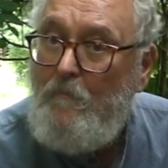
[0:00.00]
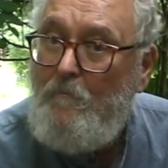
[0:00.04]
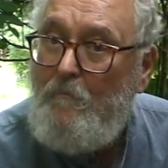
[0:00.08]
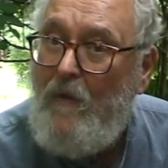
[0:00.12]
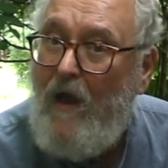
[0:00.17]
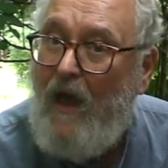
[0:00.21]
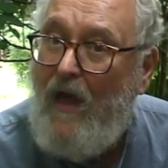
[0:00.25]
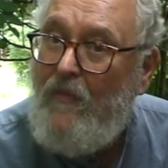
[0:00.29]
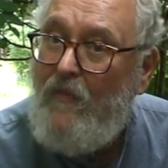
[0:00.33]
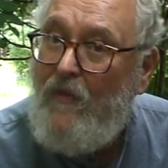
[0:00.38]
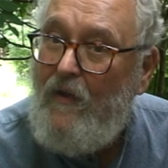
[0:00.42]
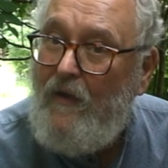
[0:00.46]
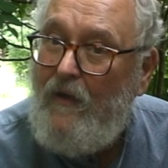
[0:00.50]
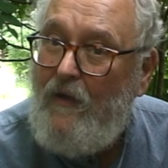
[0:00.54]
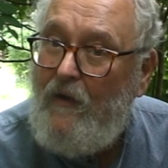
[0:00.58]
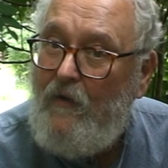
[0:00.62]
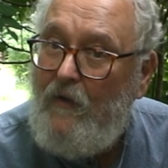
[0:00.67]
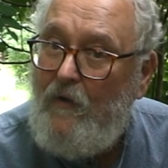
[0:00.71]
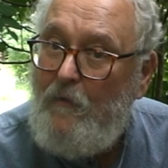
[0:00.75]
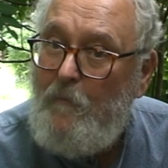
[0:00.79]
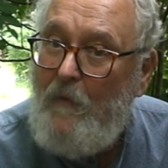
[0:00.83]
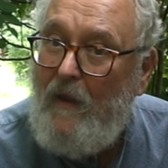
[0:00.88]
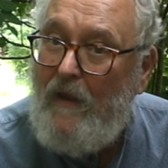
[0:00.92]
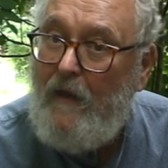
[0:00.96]
by the
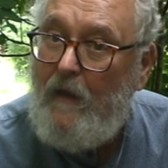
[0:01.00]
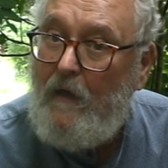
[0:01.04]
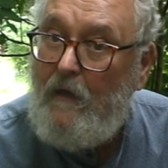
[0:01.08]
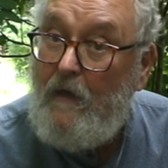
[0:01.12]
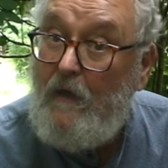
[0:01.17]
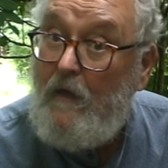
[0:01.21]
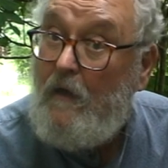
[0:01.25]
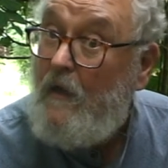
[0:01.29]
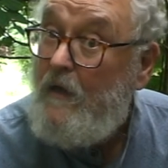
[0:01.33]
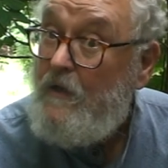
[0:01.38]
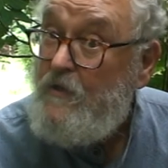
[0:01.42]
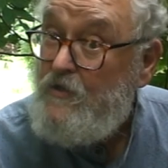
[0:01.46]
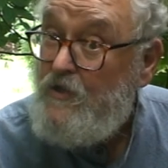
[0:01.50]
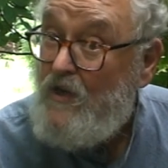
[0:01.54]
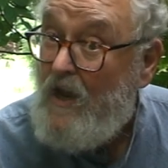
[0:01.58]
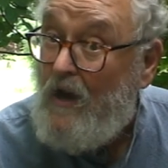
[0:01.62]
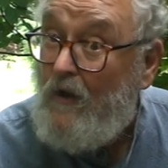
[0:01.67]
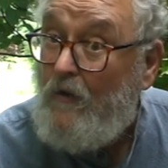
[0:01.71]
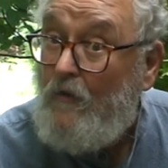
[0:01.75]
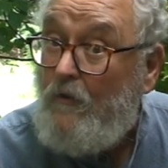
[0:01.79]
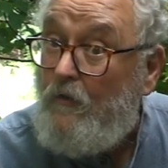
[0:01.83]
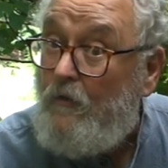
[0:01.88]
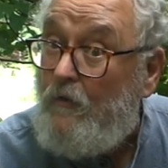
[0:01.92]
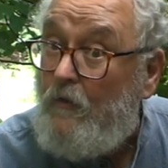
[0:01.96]
hairy man. And last I
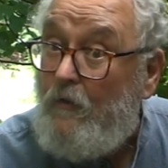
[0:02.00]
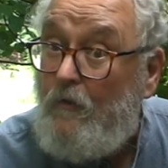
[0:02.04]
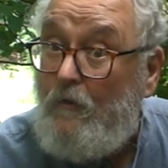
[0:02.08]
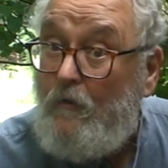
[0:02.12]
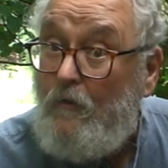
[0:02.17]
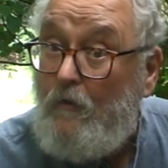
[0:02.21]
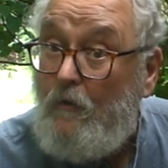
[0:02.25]
heard,